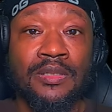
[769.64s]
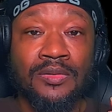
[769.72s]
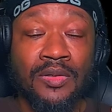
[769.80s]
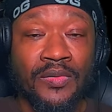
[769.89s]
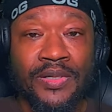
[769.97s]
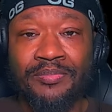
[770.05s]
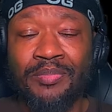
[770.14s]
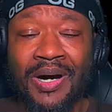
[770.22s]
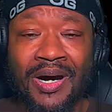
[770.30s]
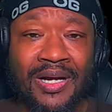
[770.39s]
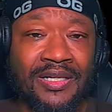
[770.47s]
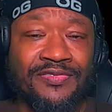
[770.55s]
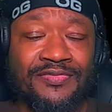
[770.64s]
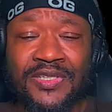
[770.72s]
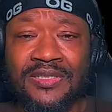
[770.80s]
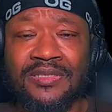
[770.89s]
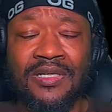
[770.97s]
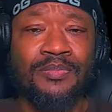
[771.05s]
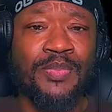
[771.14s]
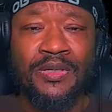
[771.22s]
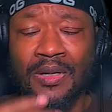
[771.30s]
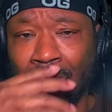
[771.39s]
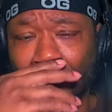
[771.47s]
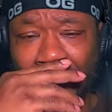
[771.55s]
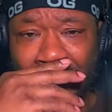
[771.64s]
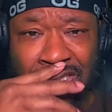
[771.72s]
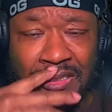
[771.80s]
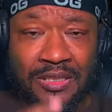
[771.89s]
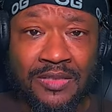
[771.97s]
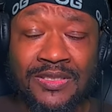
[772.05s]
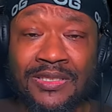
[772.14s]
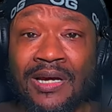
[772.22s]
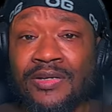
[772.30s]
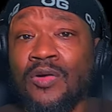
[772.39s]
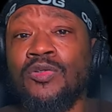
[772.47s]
you know, their body fixed up and all that stuff. Because I